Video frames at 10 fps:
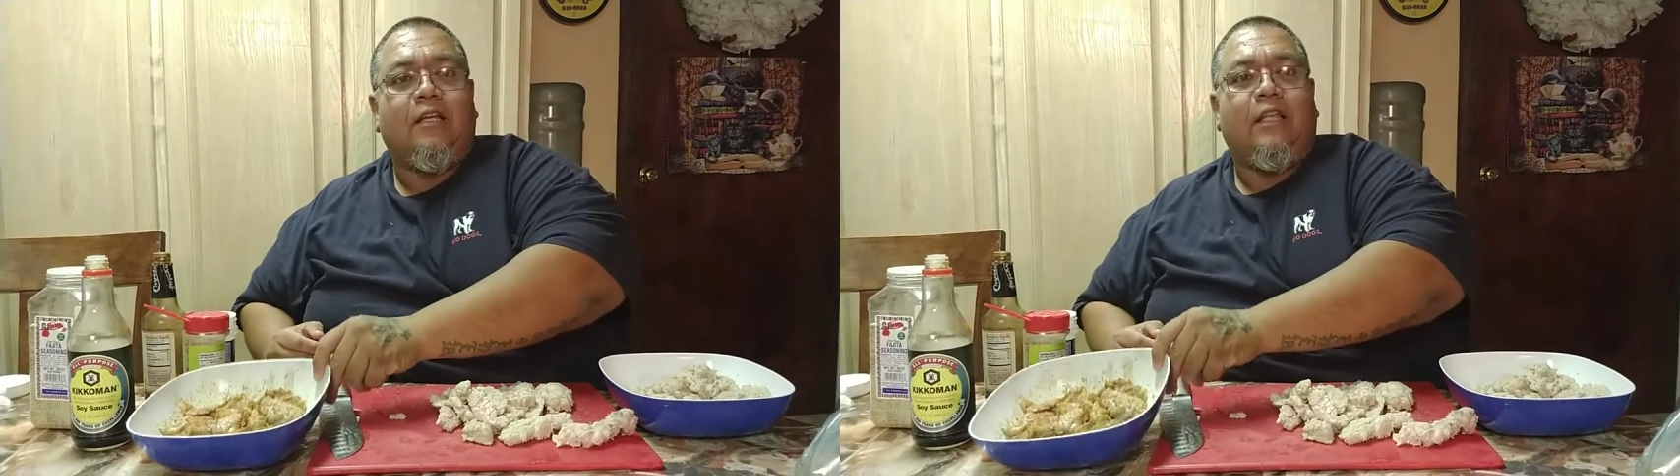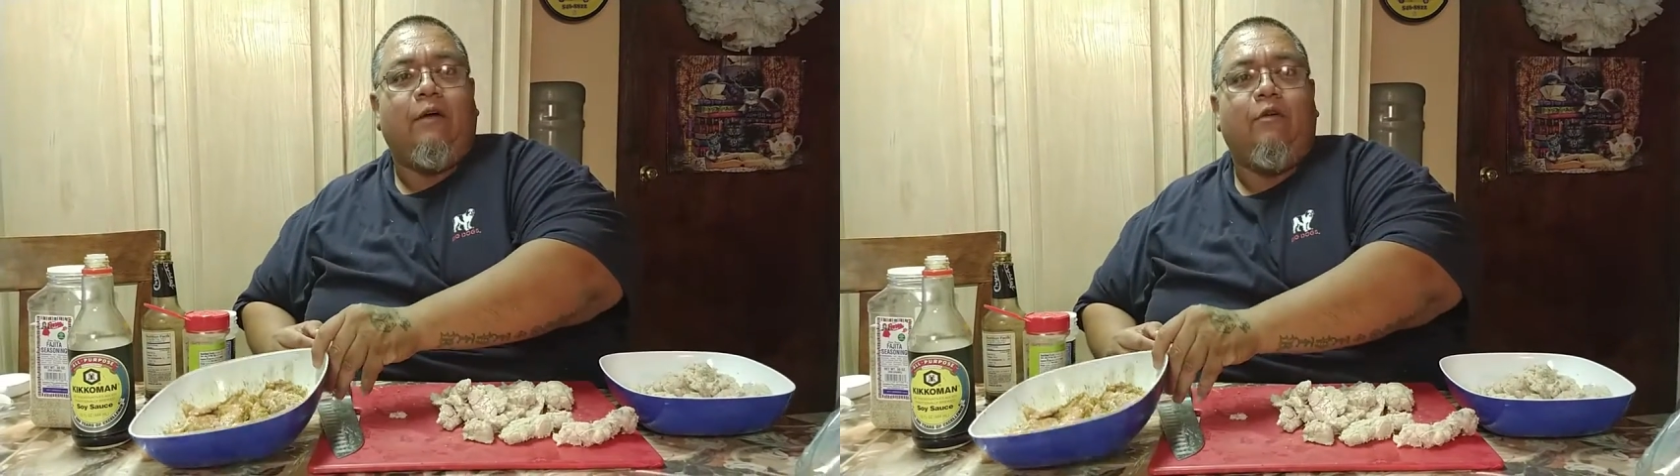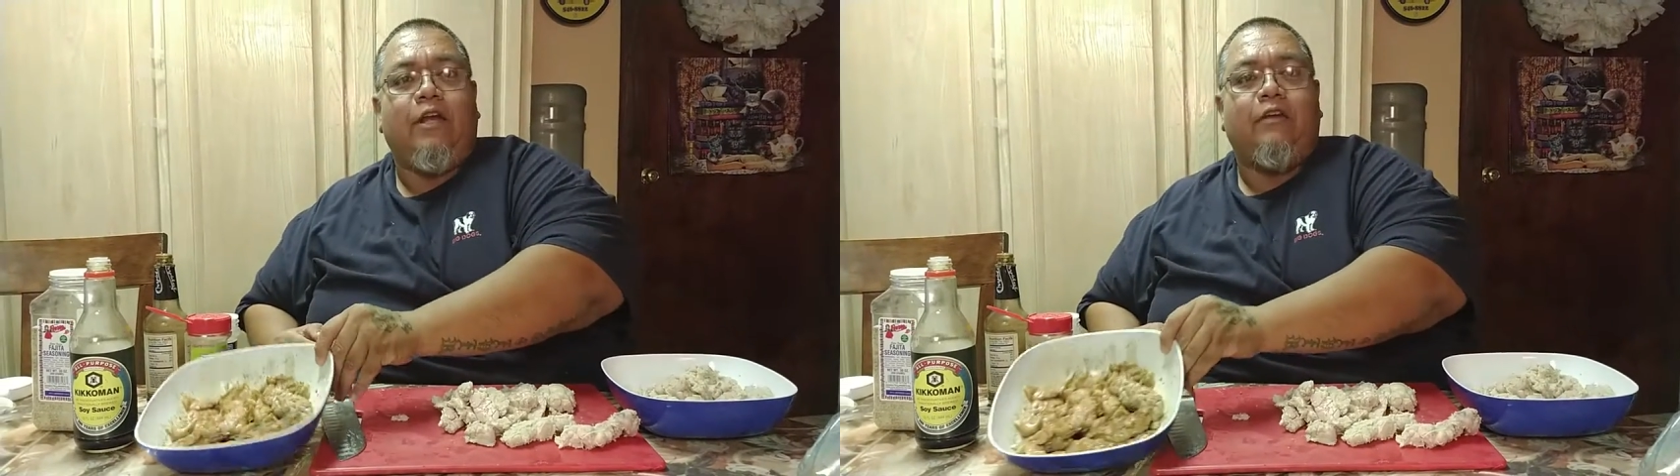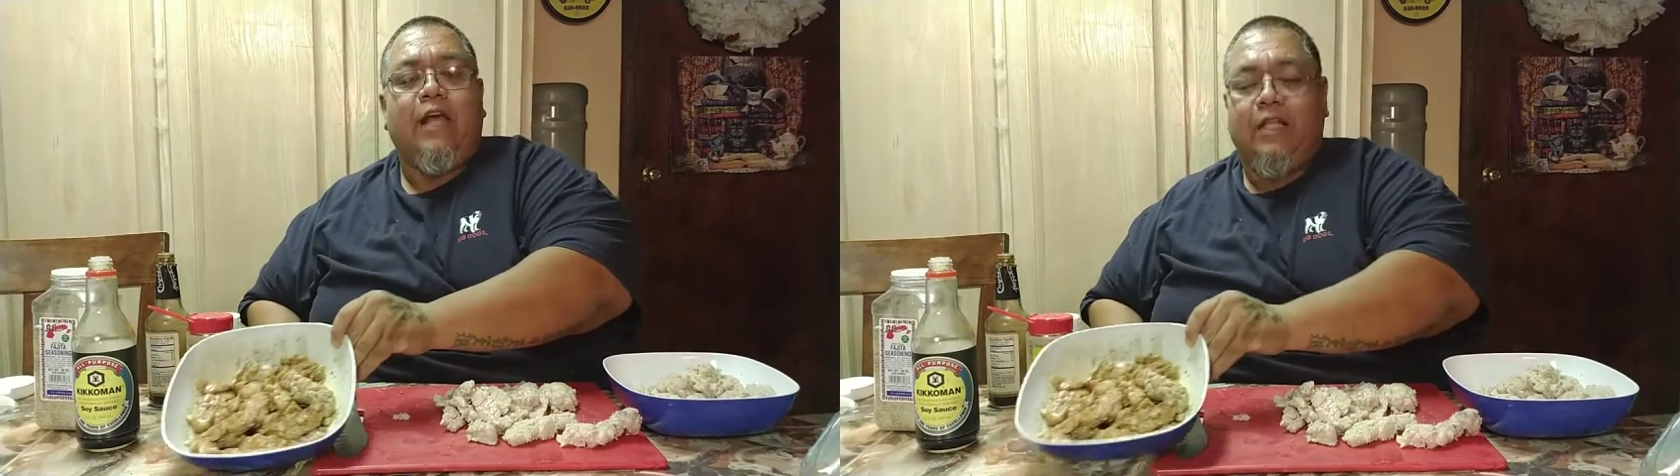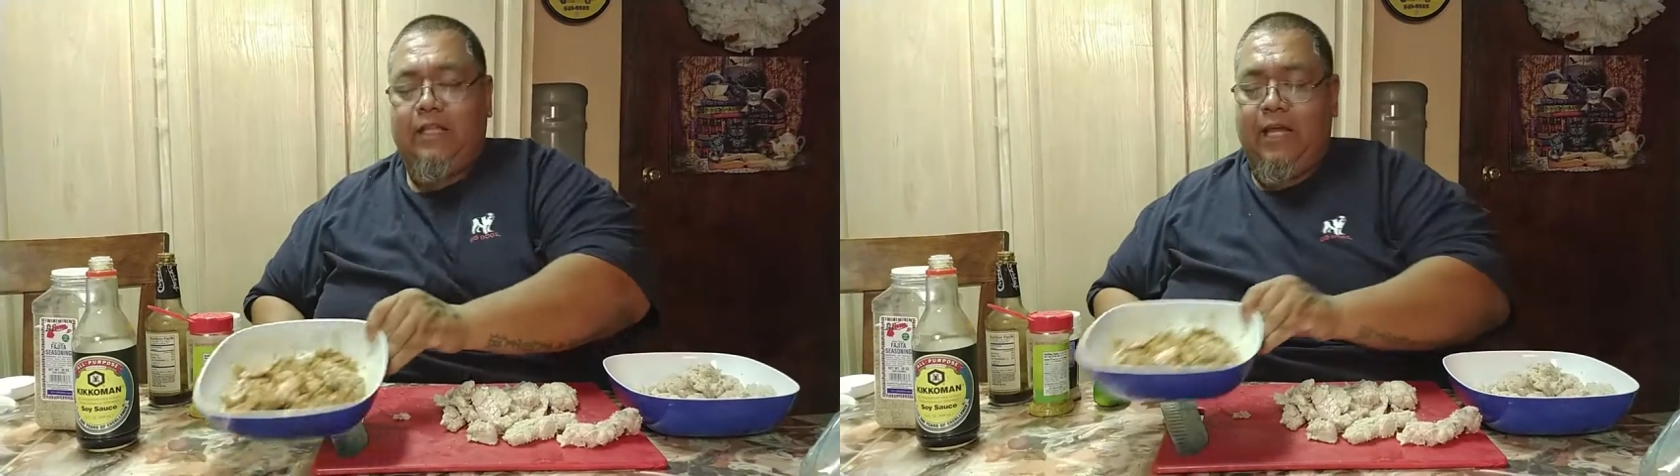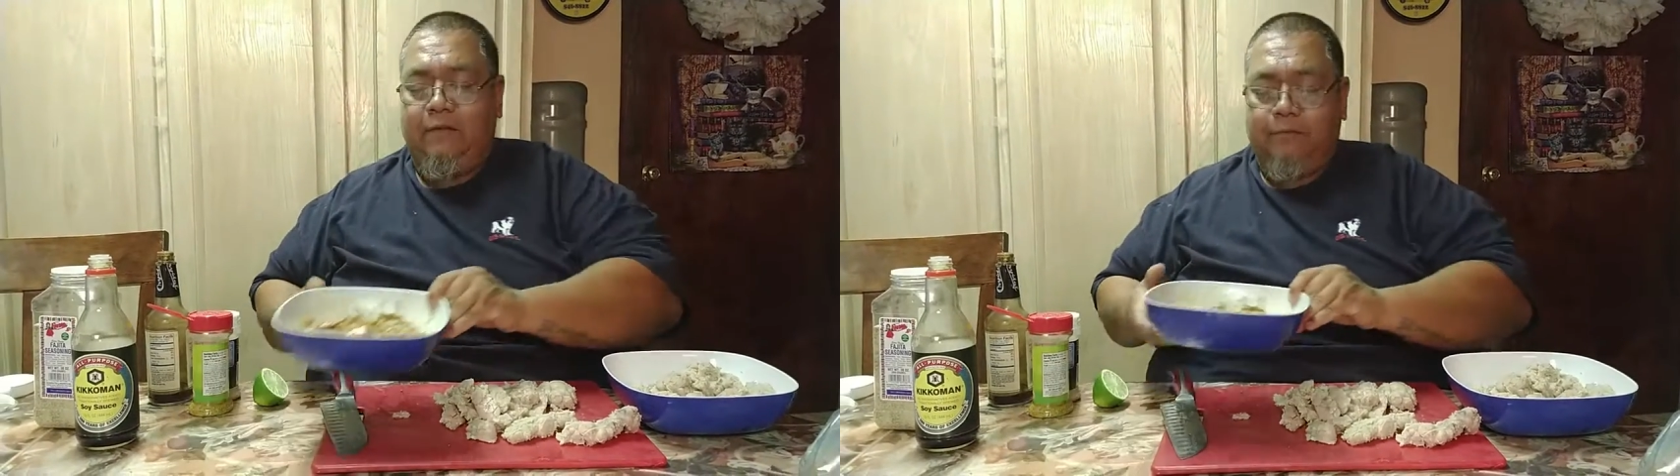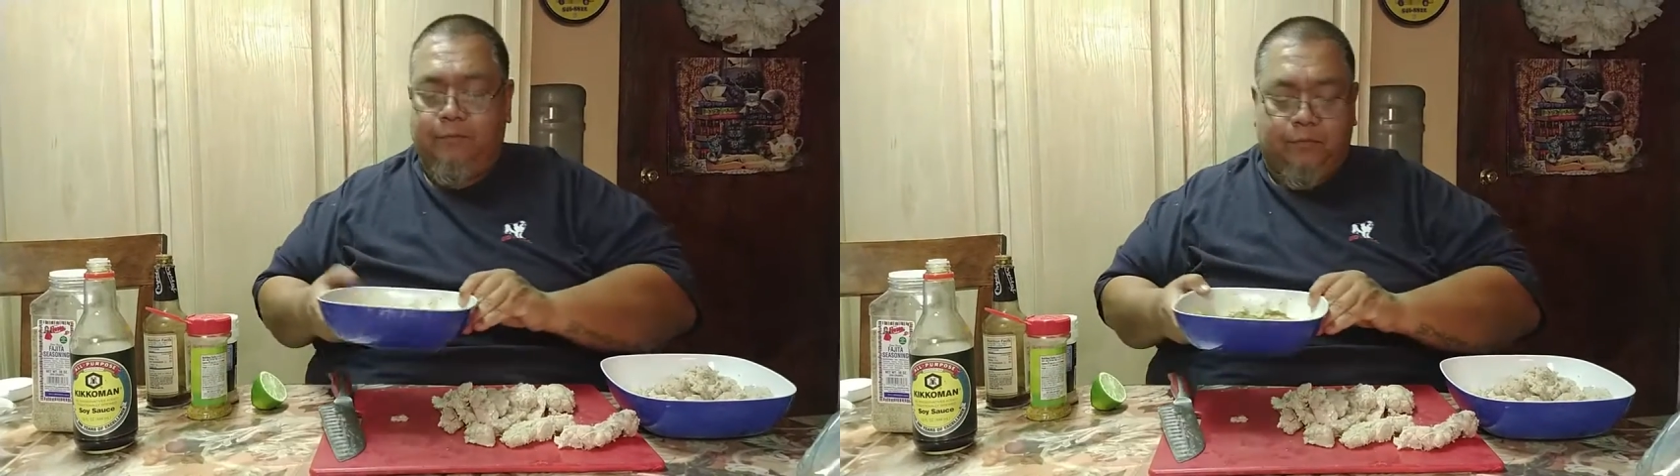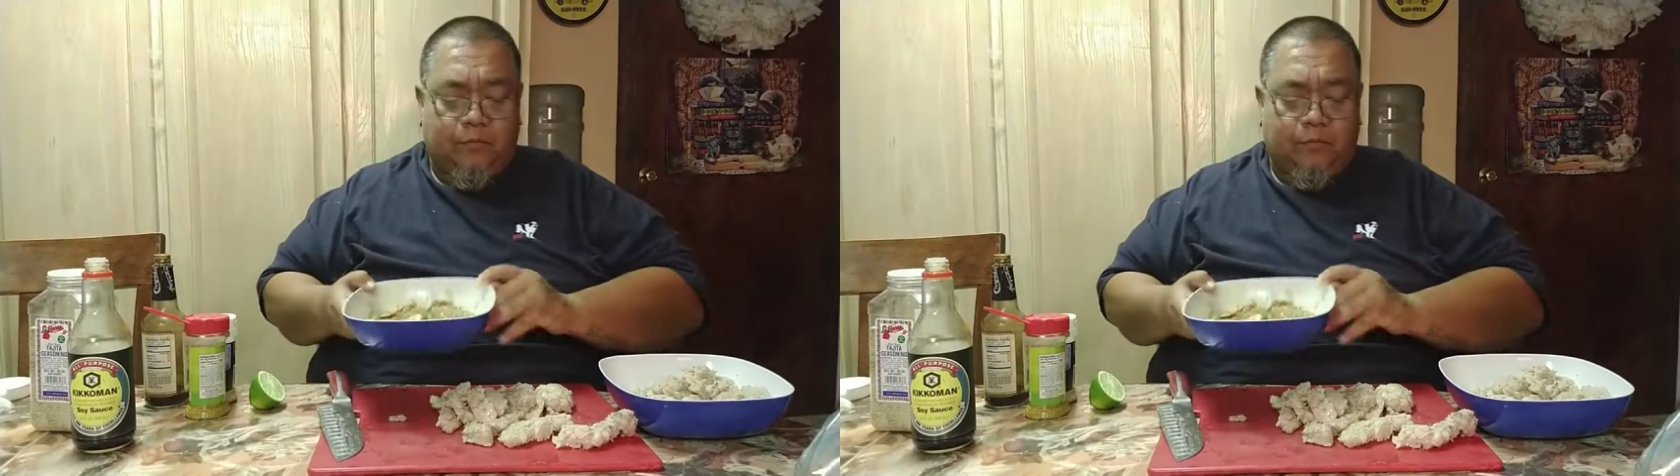They were here that day.